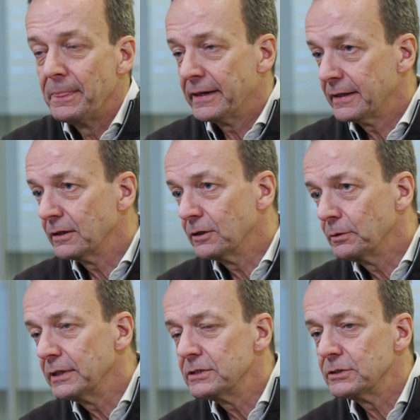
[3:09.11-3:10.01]
that can
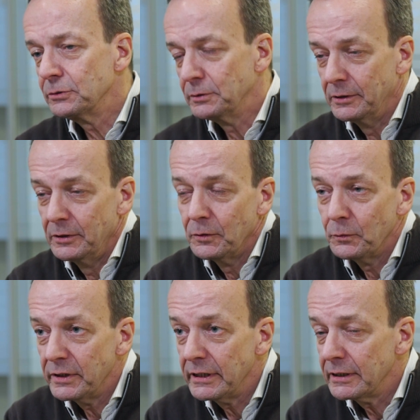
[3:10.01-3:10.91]
go into
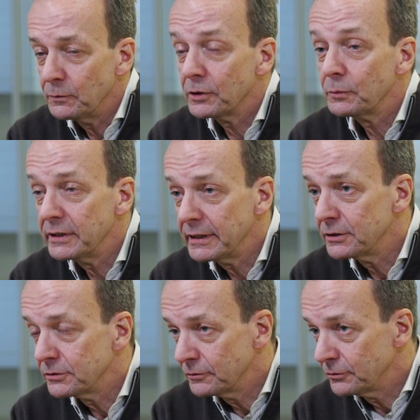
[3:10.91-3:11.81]
what we
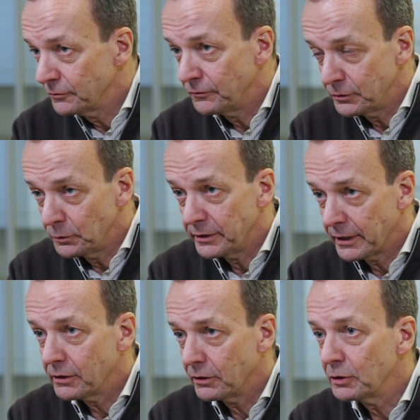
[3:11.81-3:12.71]
need to fuel the
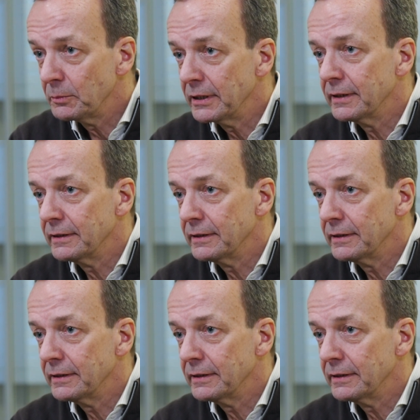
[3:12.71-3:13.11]
economy?